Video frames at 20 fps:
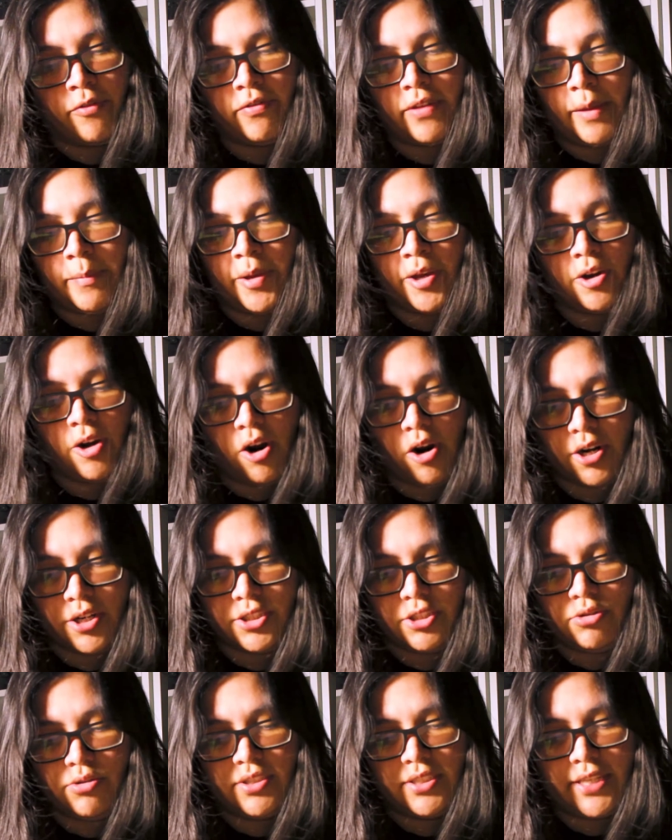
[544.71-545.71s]
flaming
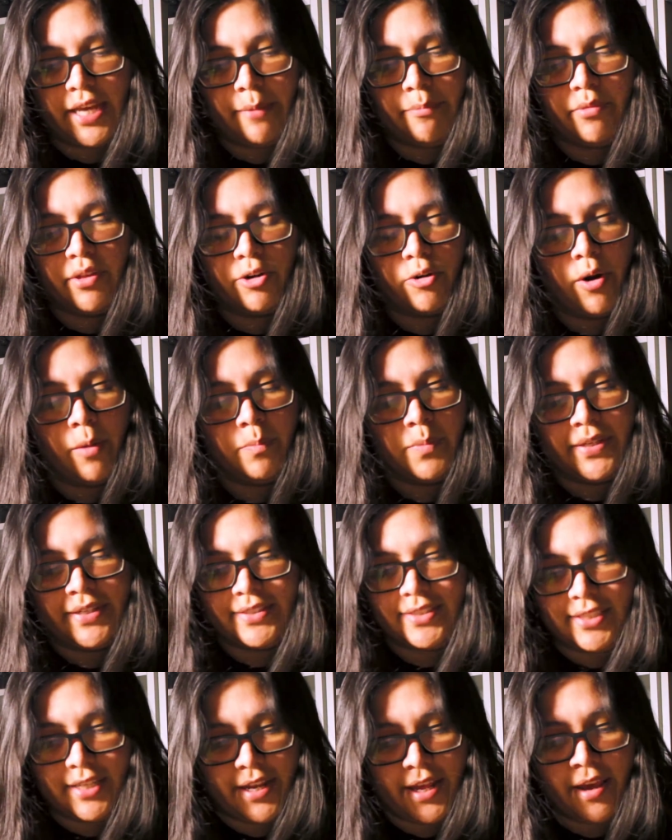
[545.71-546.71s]
cars to escape the crumbling
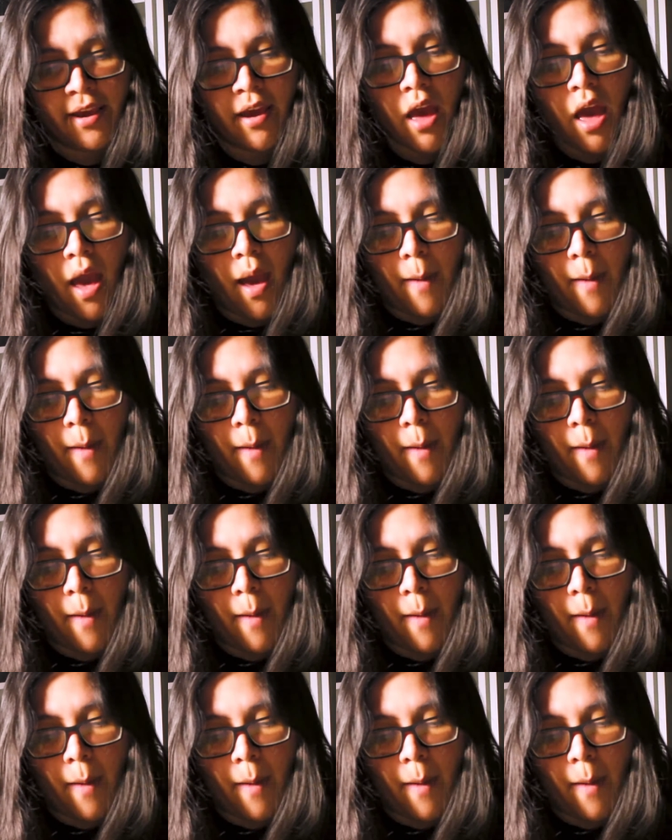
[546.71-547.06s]
city,